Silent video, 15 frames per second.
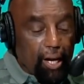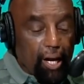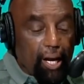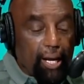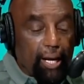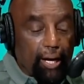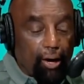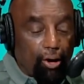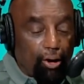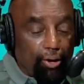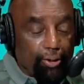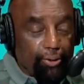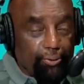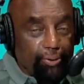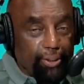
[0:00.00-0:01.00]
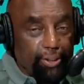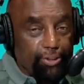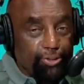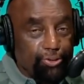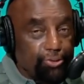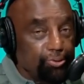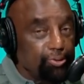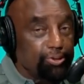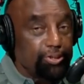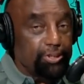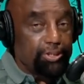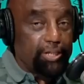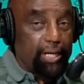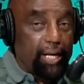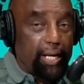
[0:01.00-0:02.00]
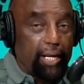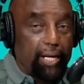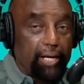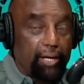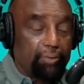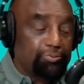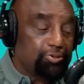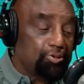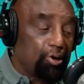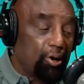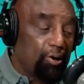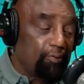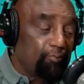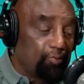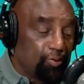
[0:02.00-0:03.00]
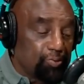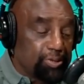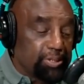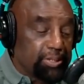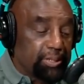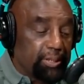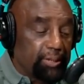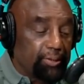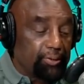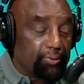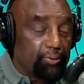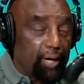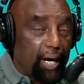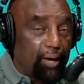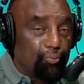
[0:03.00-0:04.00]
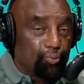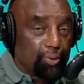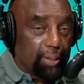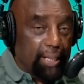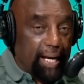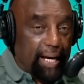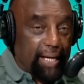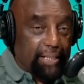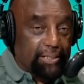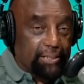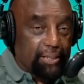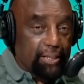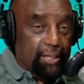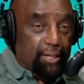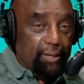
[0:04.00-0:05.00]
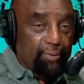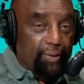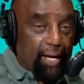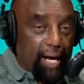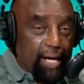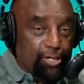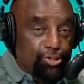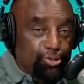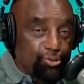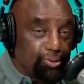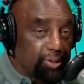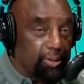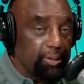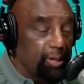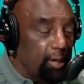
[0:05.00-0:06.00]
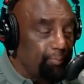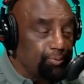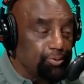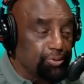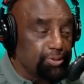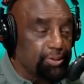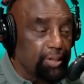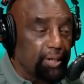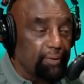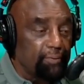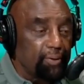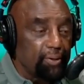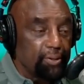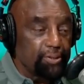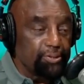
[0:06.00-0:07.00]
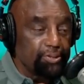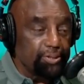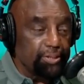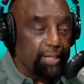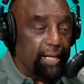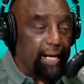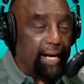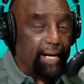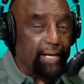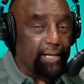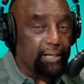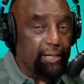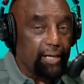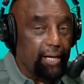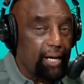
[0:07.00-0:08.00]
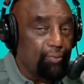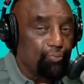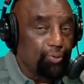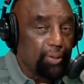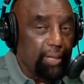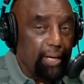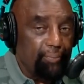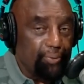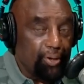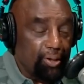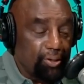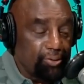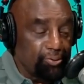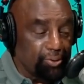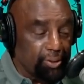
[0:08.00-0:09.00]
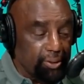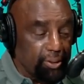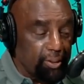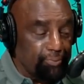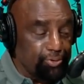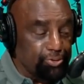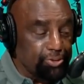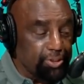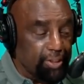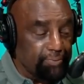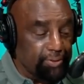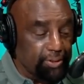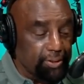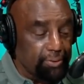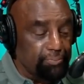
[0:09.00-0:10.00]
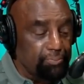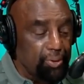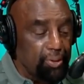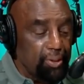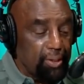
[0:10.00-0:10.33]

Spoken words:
And all you need to do is just say, hey, I'm sorry for resenting you. I realize that you can help yourself just like I realize because you can help yourself, Tim.